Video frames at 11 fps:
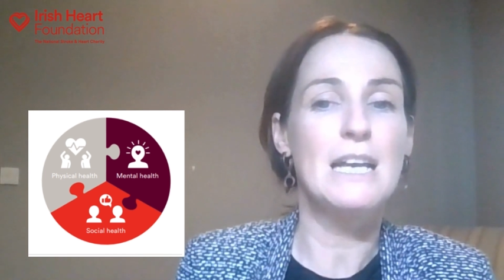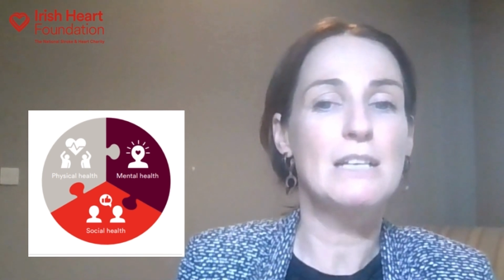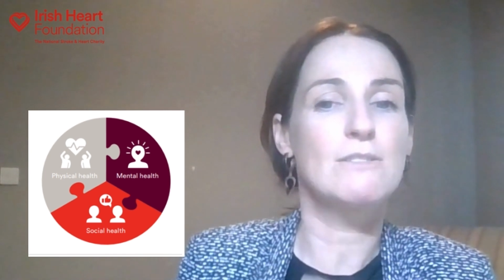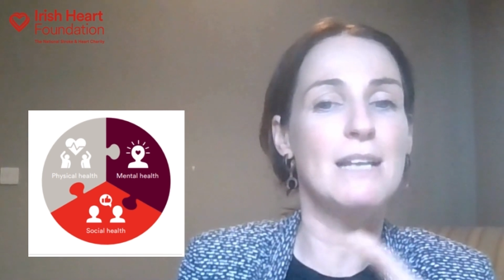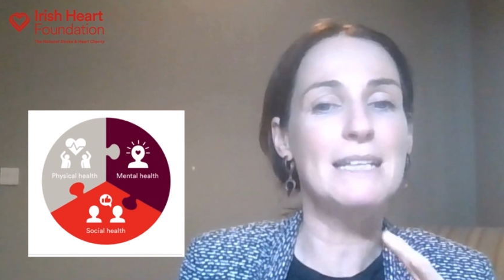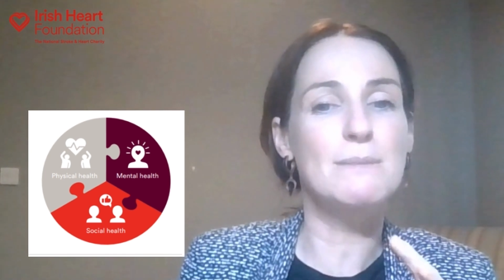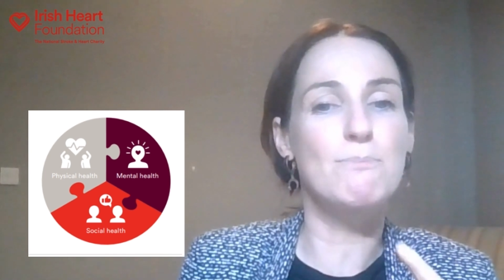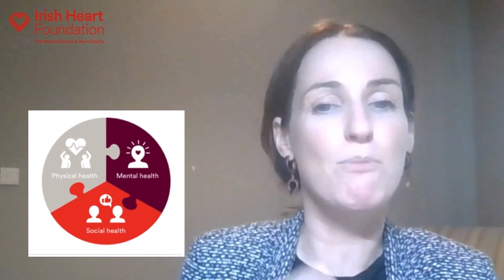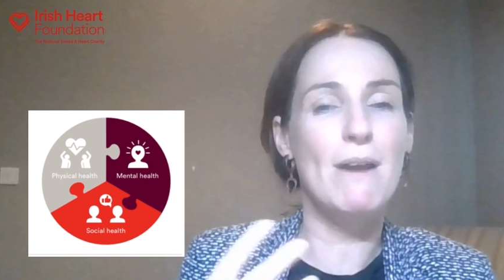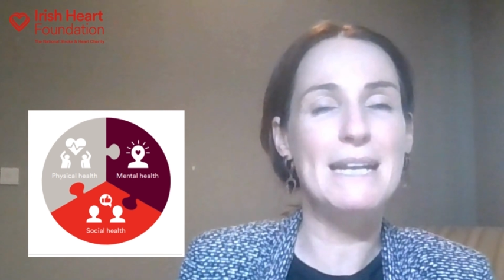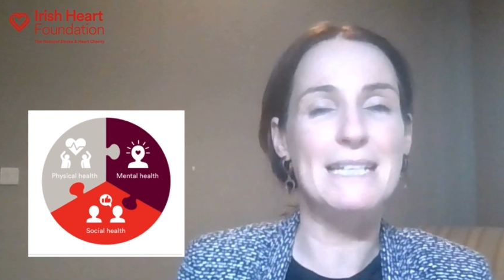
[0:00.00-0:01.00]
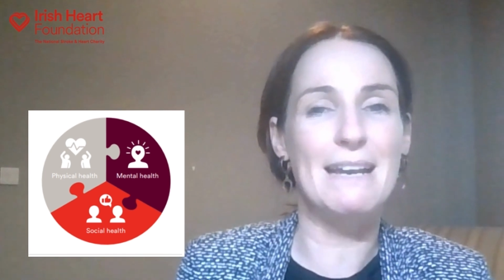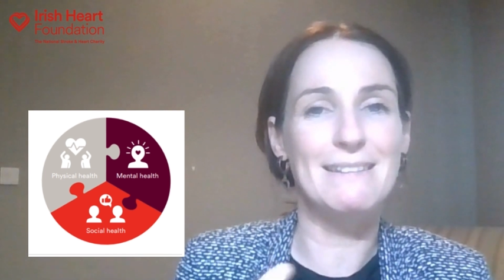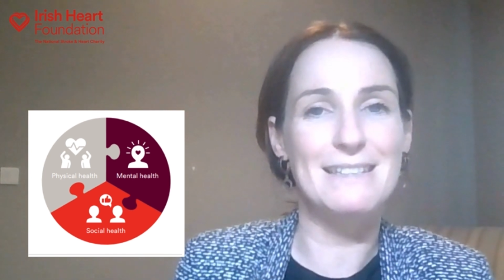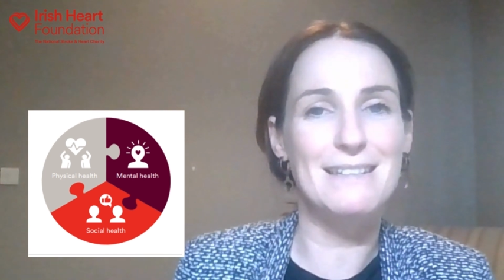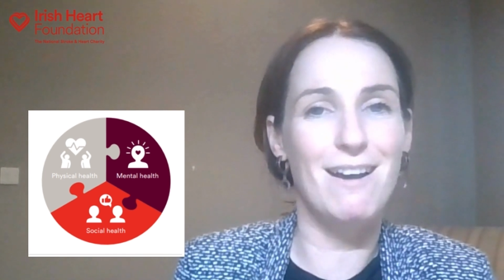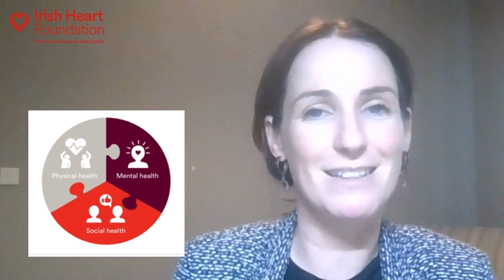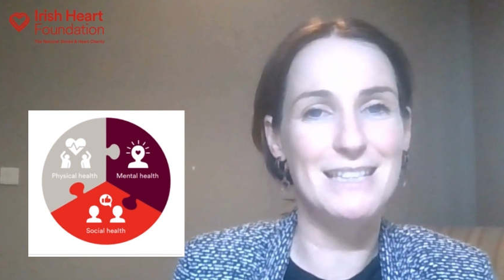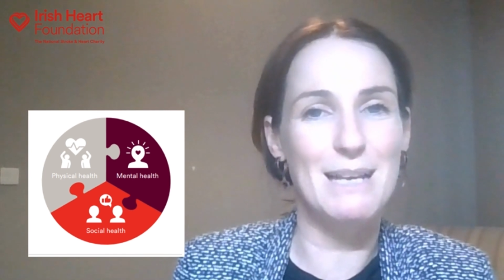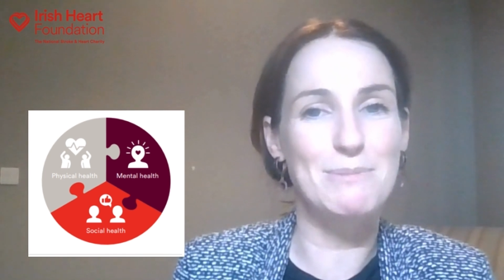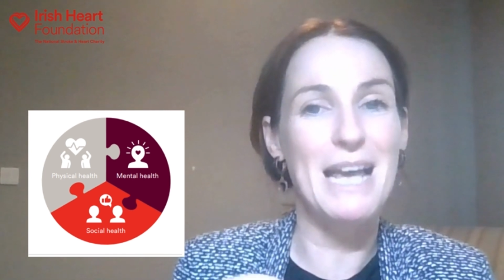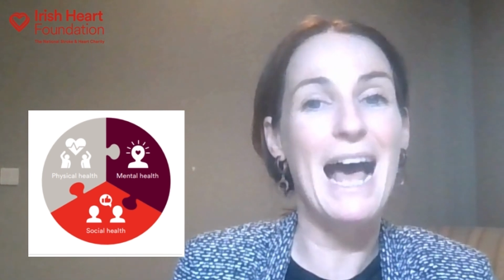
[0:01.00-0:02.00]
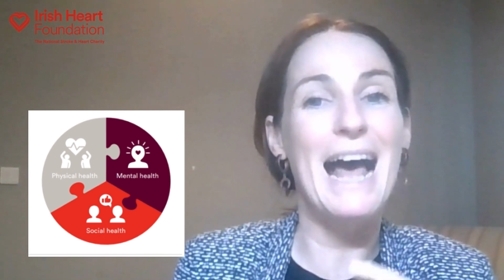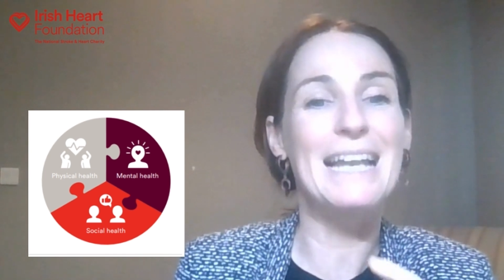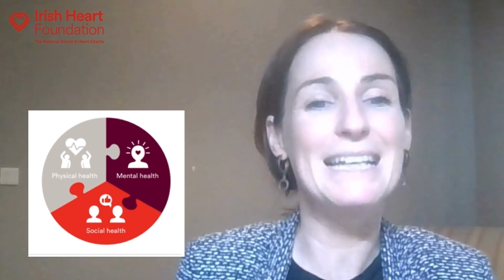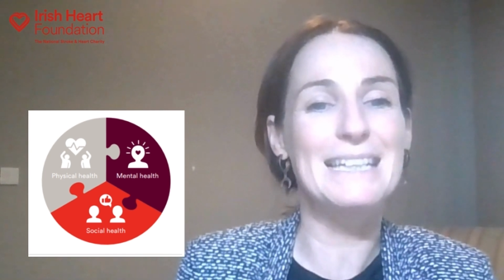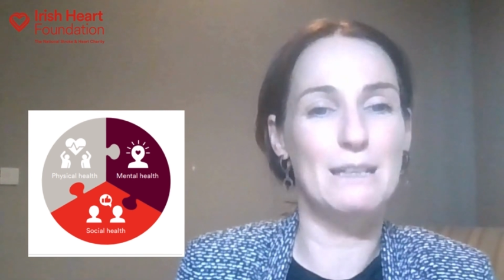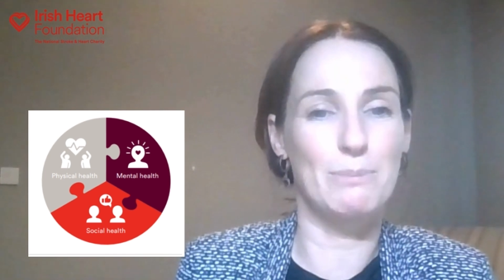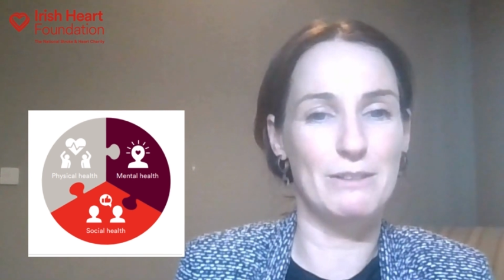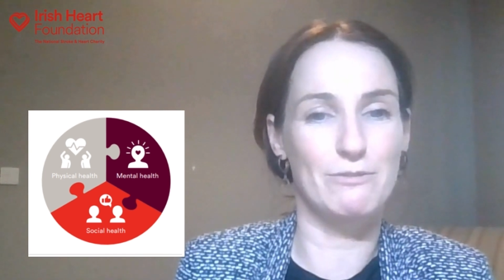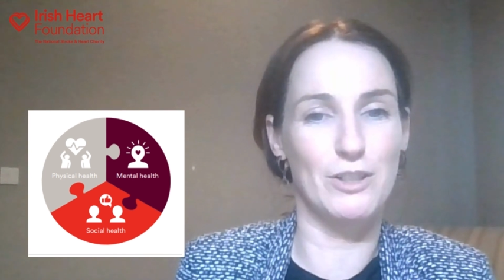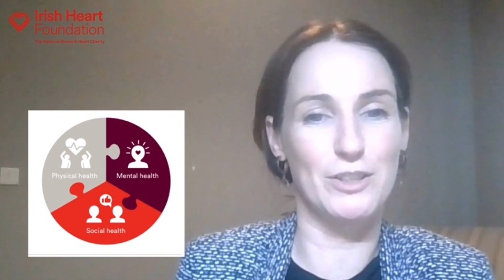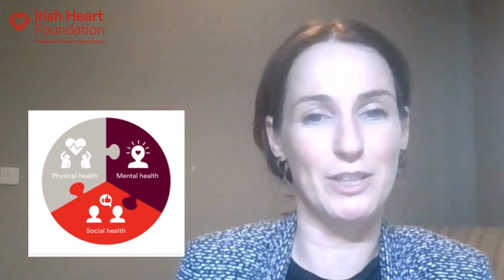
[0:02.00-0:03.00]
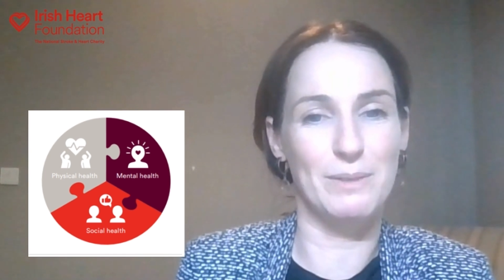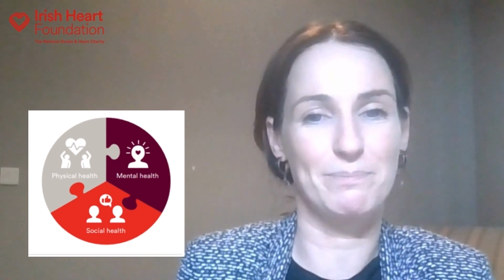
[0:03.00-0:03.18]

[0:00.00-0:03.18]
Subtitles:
So let's break down this concept a little bit further.